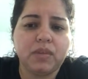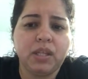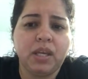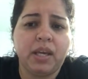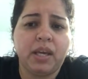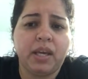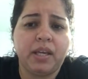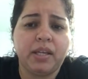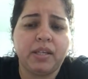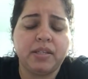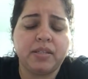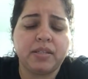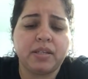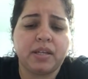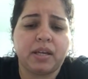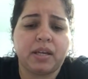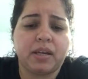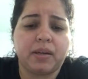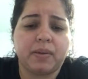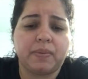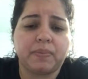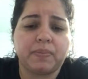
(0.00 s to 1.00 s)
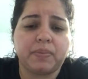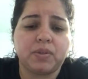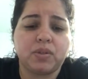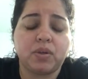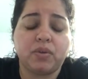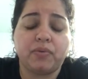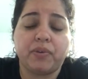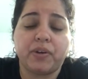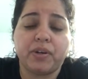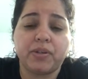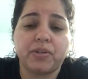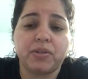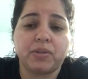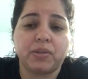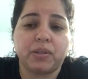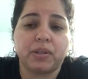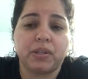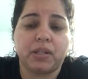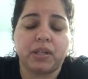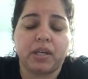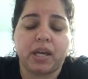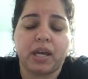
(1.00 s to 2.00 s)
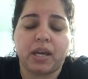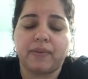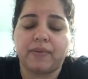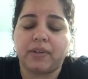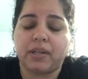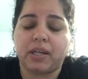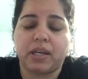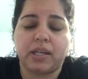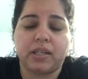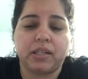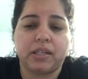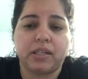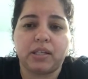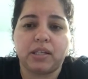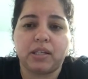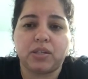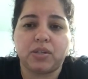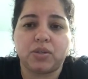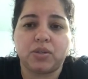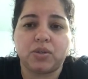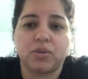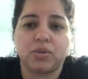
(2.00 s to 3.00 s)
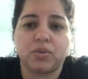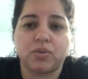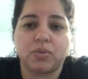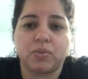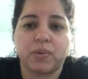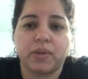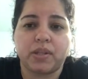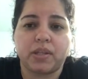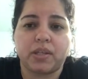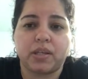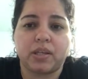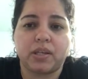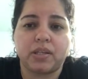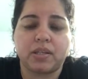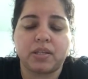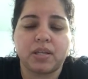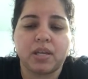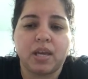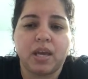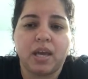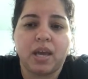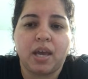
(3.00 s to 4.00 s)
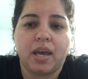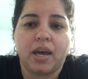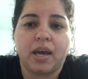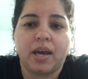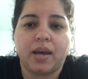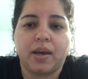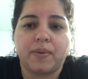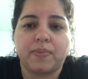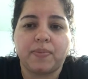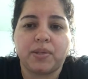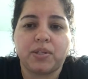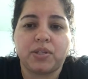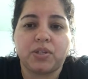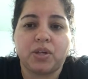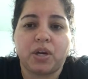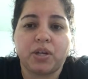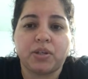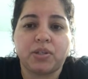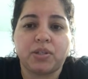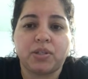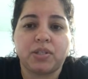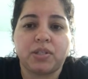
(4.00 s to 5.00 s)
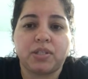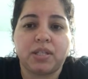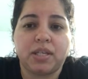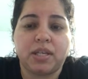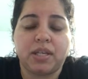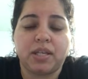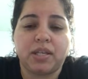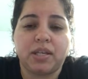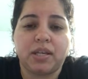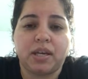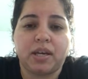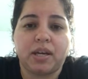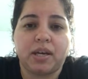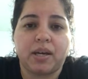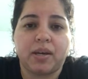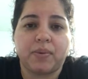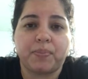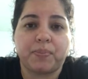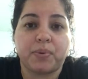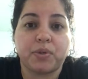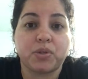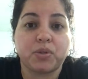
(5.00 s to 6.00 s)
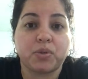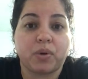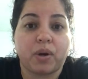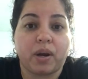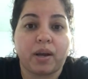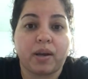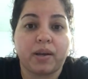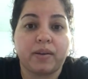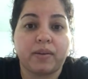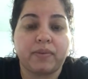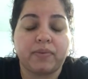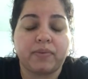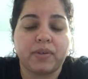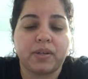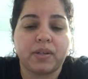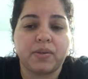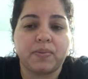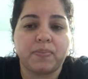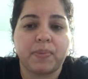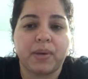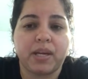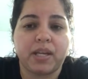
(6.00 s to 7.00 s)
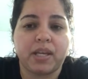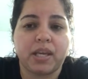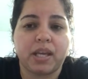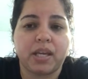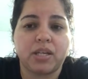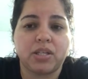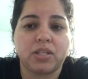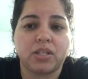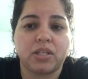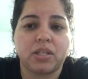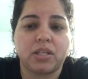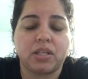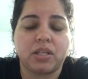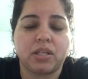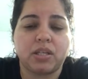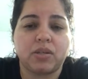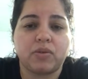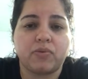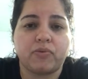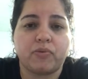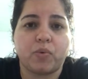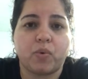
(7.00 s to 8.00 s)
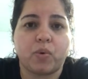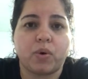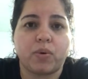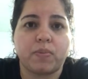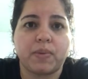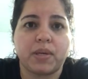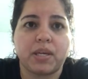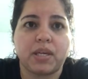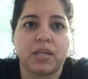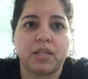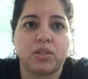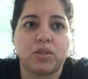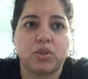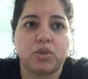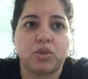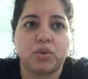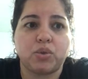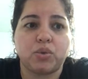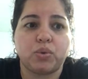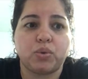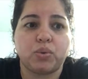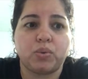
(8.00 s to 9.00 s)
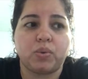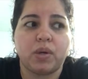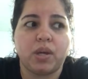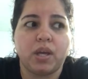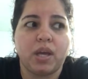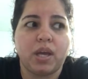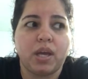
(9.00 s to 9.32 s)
And so far so good. I haven't had any issues with it. The doctor did prescribe medication for me to